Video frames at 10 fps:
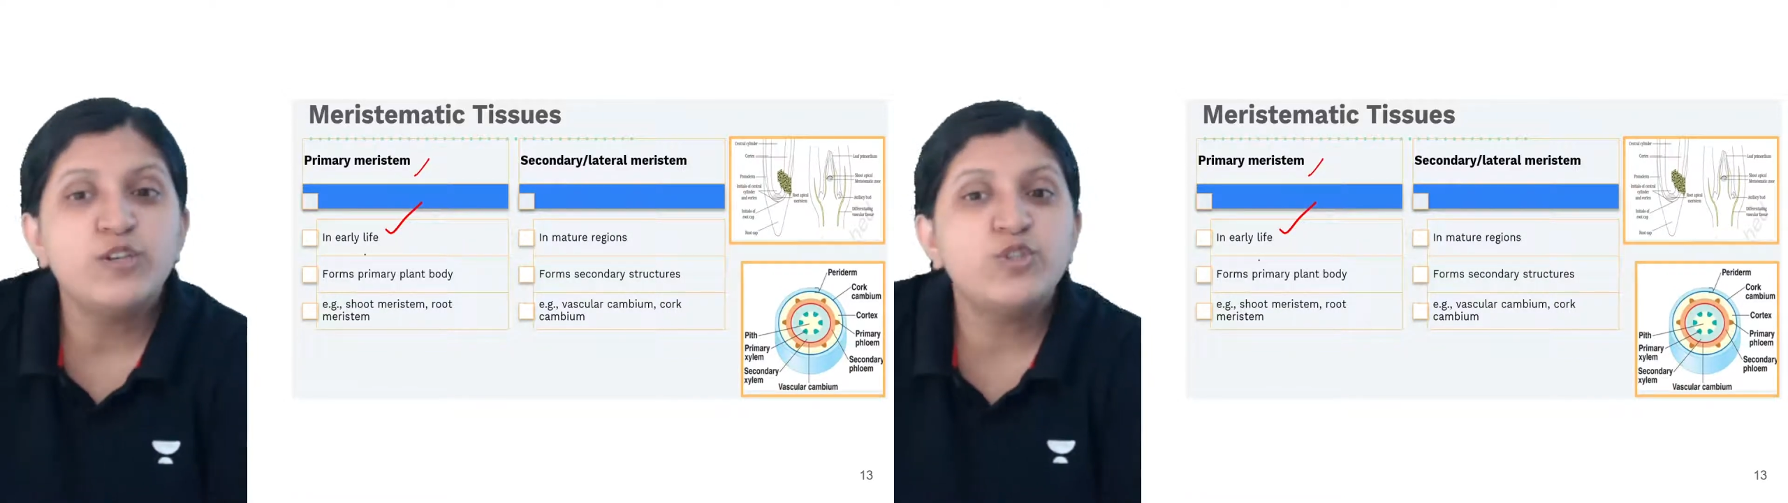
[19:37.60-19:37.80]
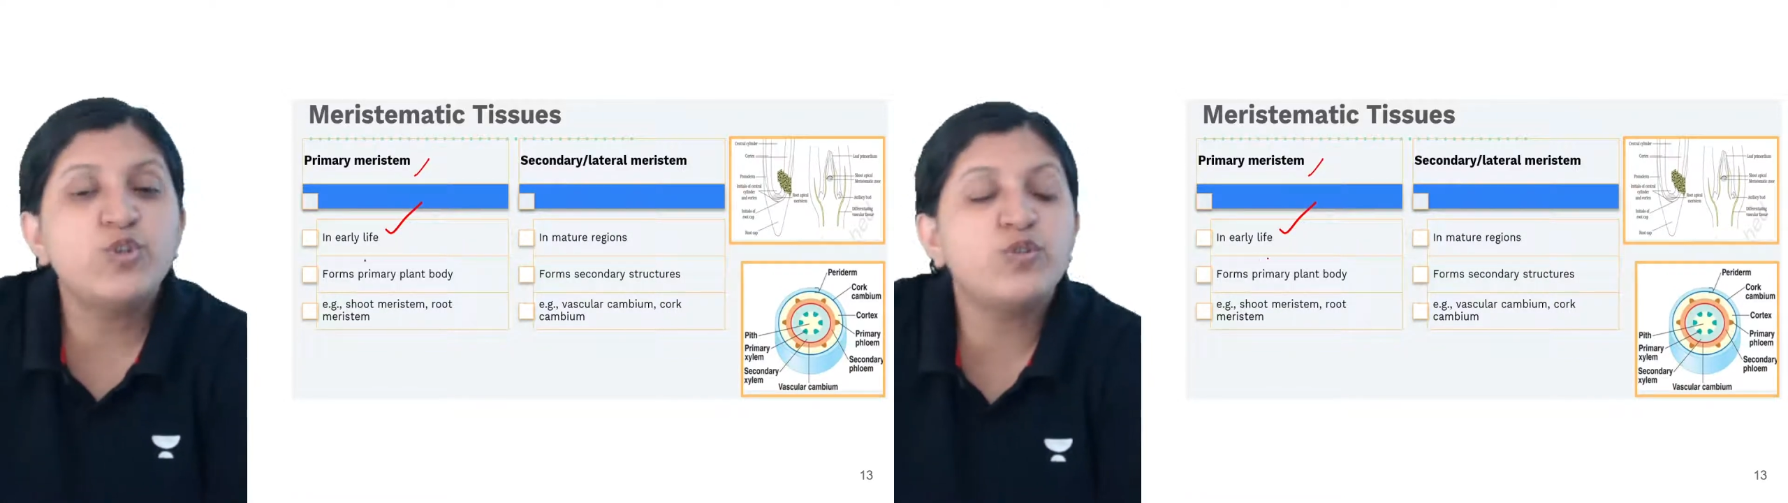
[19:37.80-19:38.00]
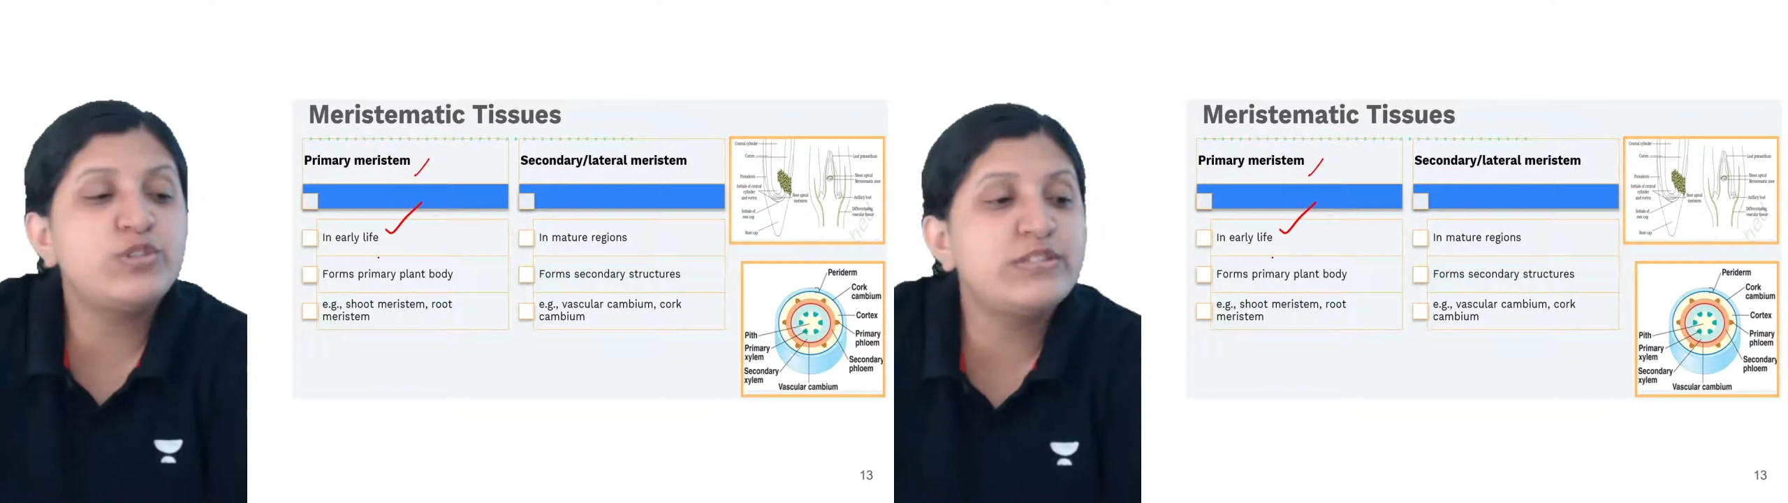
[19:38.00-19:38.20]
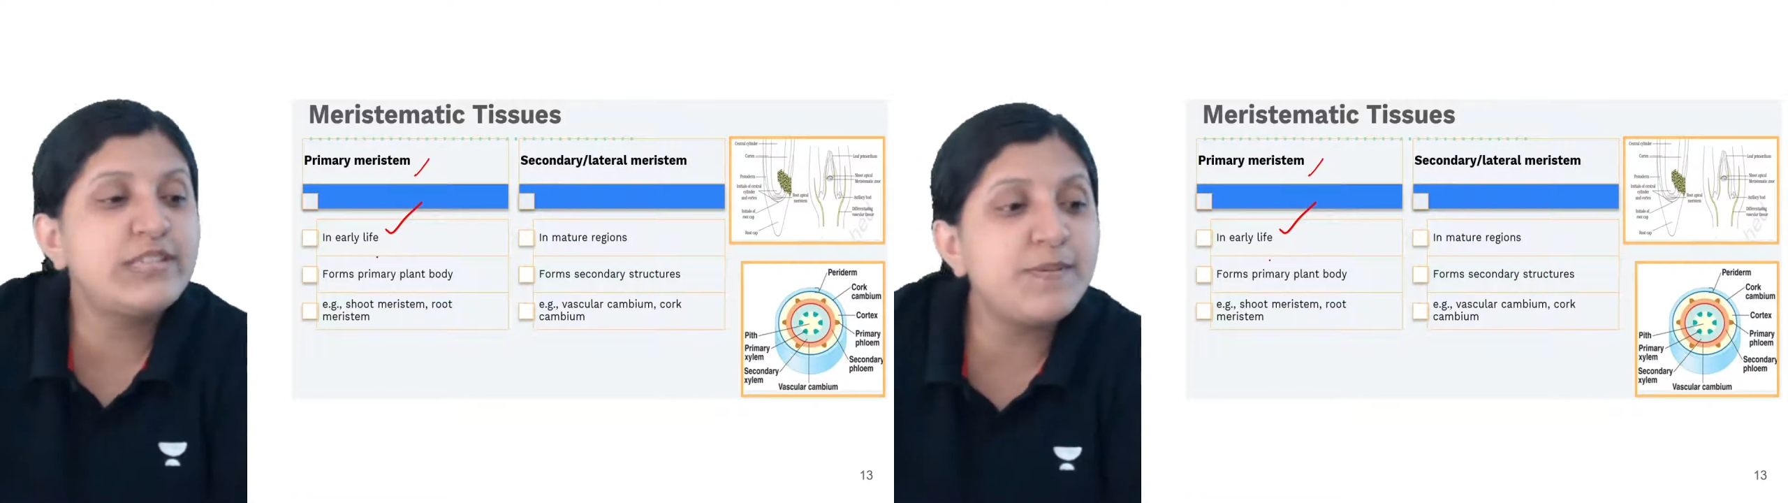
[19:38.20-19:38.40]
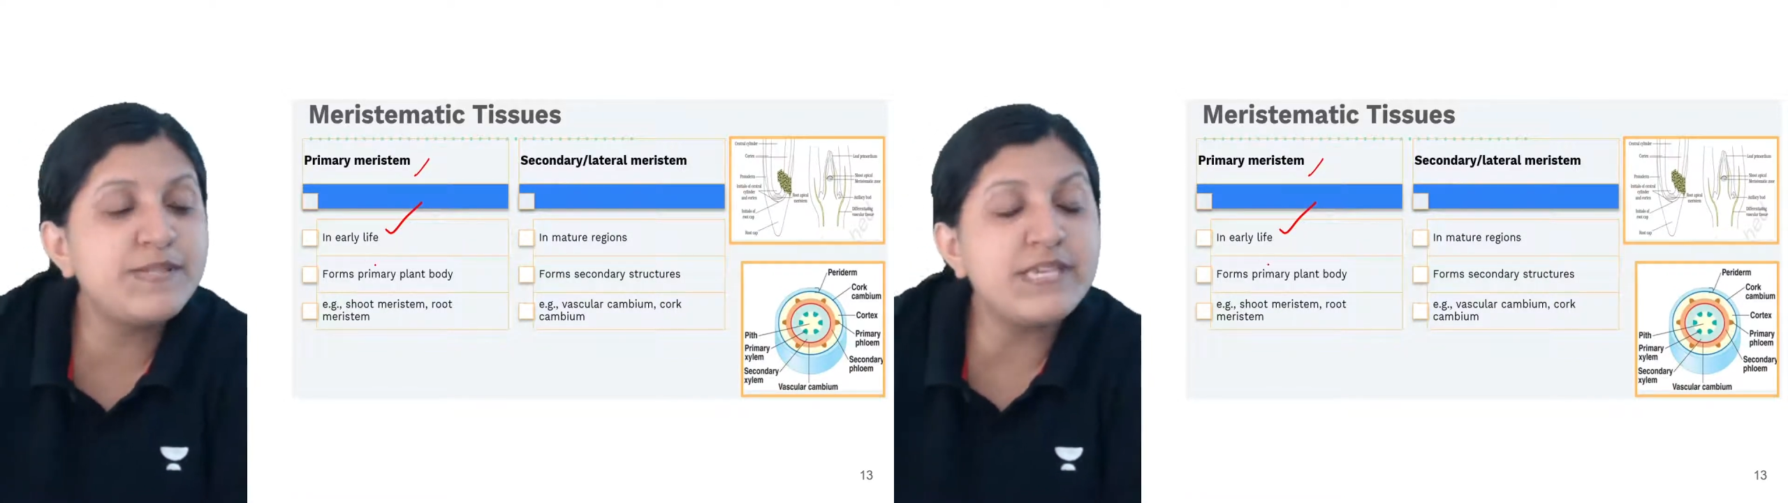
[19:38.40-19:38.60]
so those
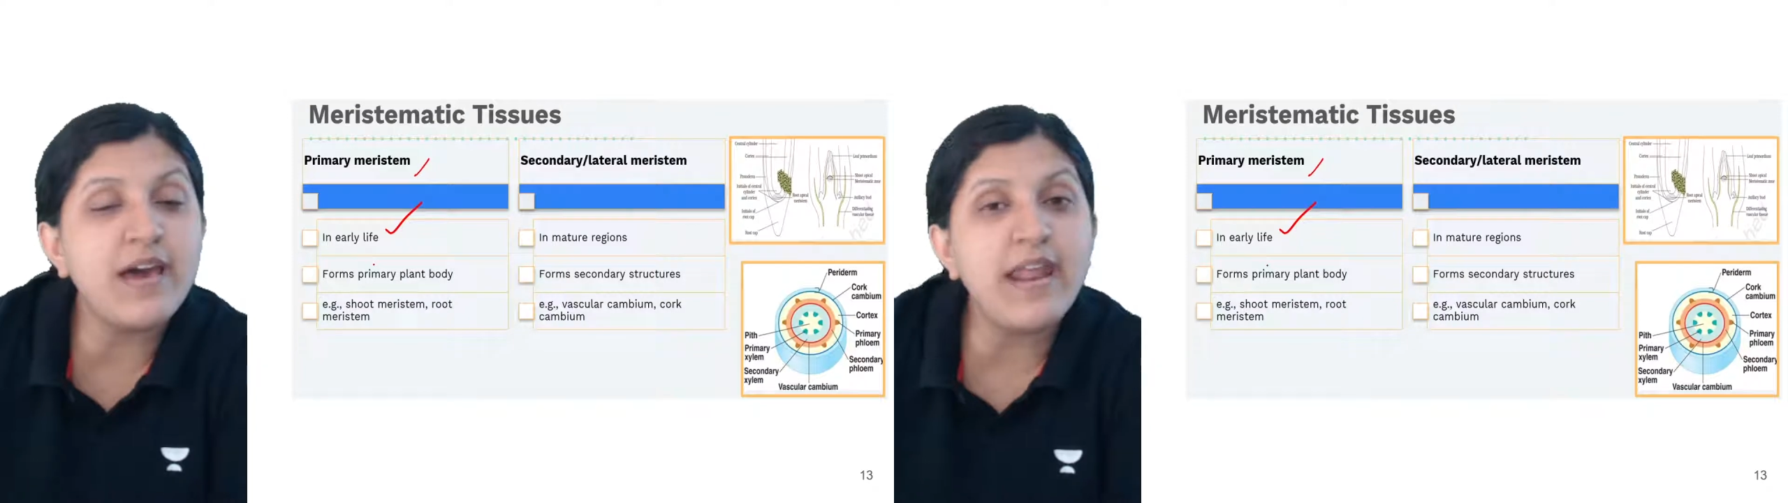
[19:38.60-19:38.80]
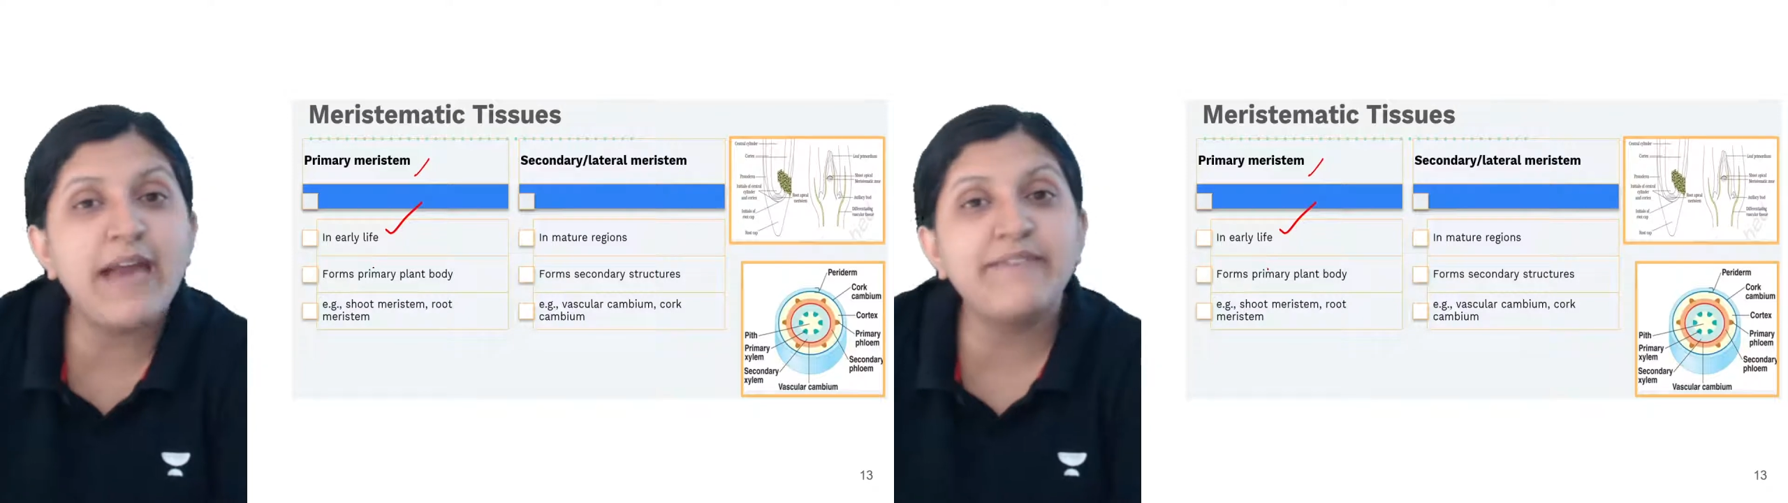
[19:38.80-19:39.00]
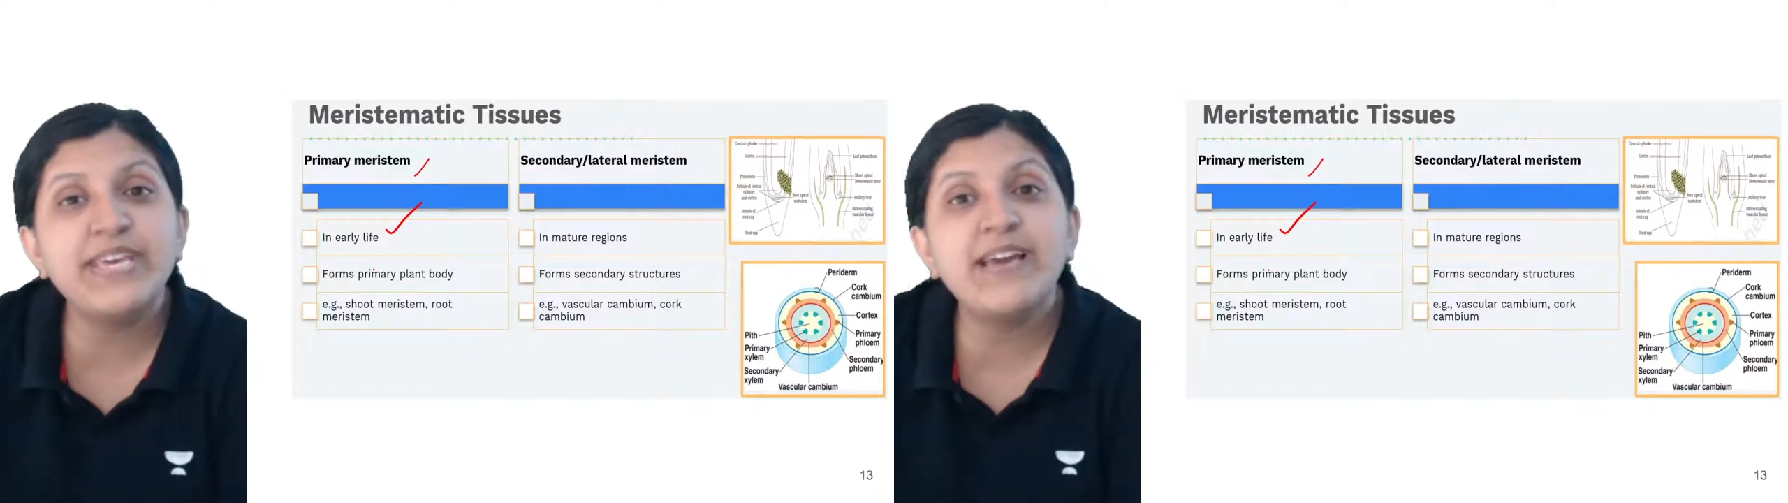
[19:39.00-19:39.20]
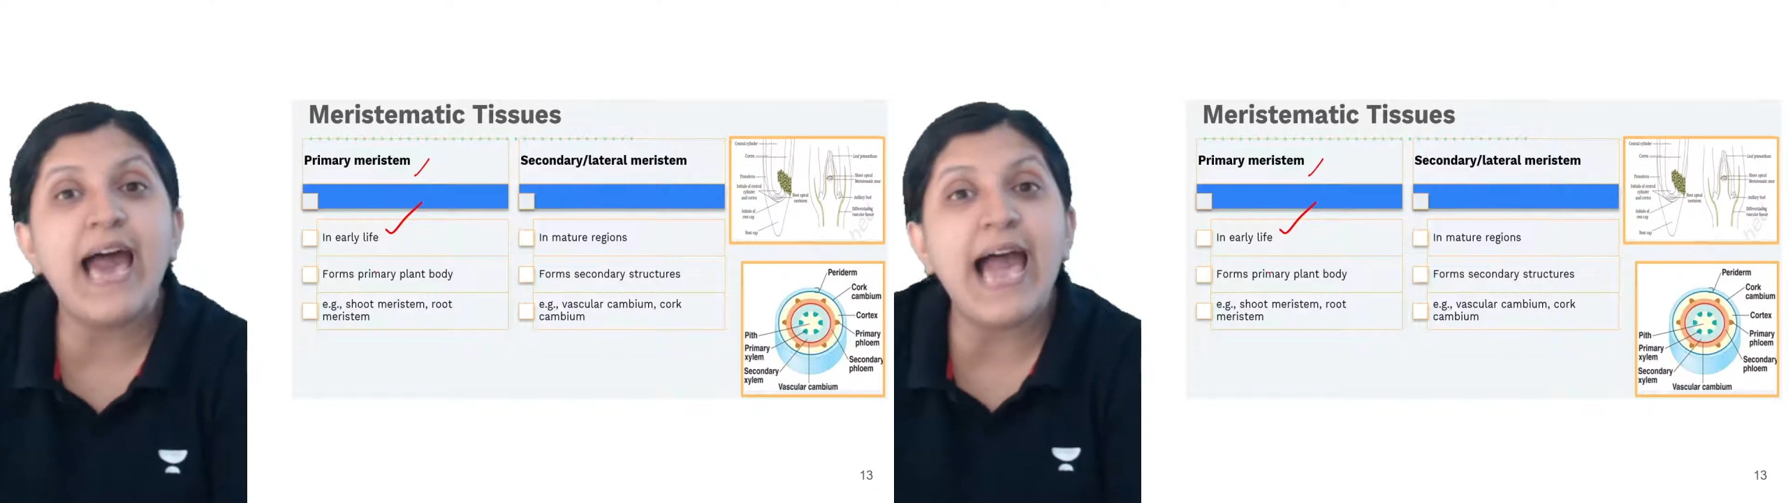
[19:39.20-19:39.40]
tips are having